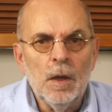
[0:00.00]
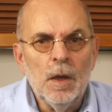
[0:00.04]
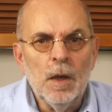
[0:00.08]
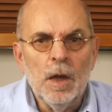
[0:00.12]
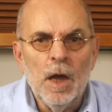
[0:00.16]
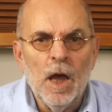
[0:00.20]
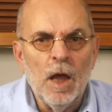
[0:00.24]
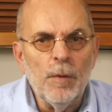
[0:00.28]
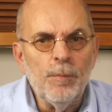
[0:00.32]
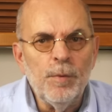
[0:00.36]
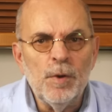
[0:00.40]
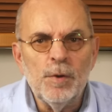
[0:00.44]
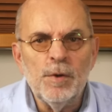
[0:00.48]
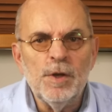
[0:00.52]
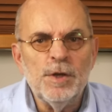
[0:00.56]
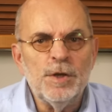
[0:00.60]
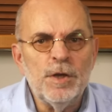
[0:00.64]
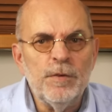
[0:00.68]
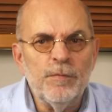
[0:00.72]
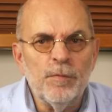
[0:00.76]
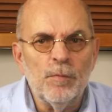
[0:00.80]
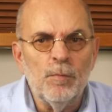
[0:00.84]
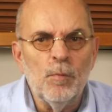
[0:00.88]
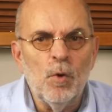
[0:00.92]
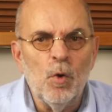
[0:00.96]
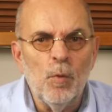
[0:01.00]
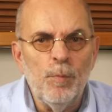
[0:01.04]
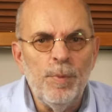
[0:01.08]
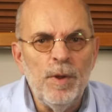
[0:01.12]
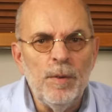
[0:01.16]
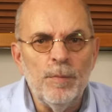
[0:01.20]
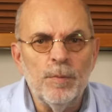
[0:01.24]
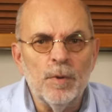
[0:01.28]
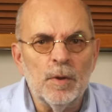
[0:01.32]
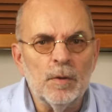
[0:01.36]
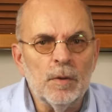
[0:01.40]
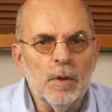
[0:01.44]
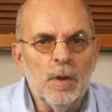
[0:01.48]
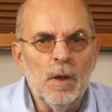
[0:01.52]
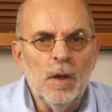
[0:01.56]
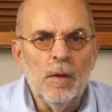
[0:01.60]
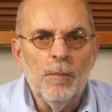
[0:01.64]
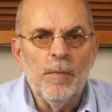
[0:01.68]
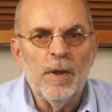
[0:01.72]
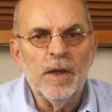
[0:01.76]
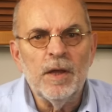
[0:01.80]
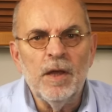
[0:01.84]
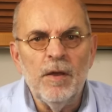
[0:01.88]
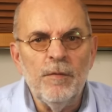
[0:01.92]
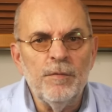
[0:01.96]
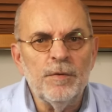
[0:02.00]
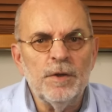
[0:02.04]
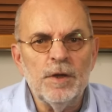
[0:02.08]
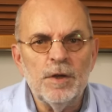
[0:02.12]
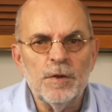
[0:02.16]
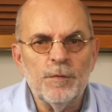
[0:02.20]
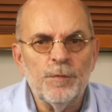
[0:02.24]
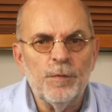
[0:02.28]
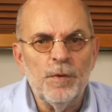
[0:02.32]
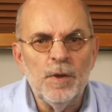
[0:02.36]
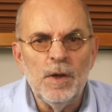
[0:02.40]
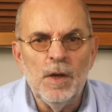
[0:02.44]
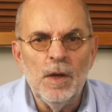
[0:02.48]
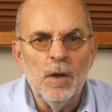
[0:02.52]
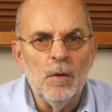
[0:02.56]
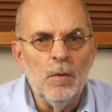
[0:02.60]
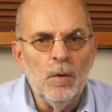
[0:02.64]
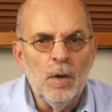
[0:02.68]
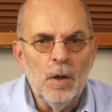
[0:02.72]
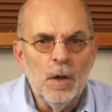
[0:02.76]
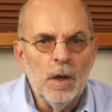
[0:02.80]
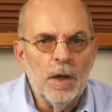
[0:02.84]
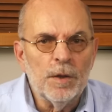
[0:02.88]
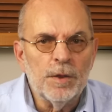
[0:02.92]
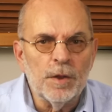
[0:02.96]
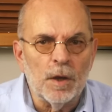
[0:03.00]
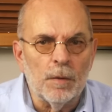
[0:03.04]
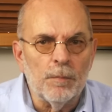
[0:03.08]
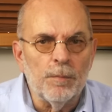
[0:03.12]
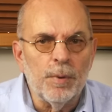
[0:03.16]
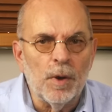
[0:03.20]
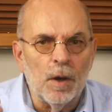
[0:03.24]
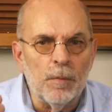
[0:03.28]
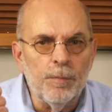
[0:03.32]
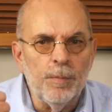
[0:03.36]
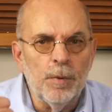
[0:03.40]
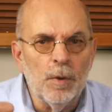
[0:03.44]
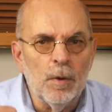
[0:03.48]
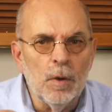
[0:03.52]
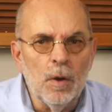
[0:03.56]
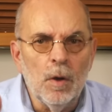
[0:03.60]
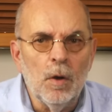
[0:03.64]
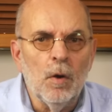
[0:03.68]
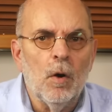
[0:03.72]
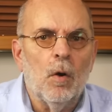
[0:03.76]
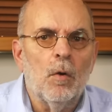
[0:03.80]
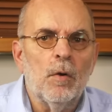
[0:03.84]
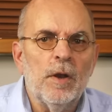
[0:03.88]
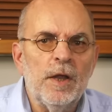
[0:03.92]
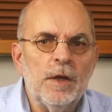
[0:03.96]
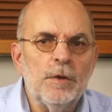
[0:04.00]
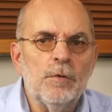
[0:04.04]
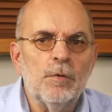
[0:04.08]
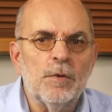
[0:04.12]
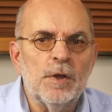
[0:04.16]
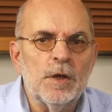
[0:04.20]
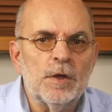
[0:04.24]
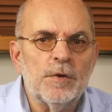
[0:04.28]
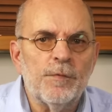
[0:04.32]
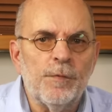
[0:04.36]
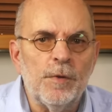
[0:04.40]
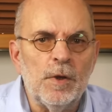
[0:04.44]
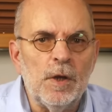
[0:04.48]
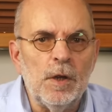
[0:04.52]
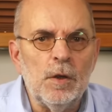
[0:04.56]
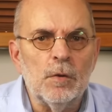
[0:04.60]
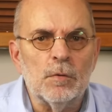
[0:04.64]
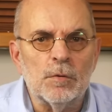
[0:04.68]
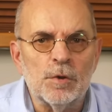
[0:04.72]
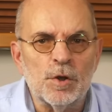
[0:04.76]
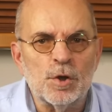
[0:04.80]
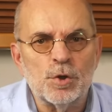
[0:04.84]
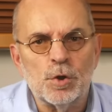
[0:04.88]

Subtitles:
Help me reach even more people by giving this video a thumb up or link to this video on the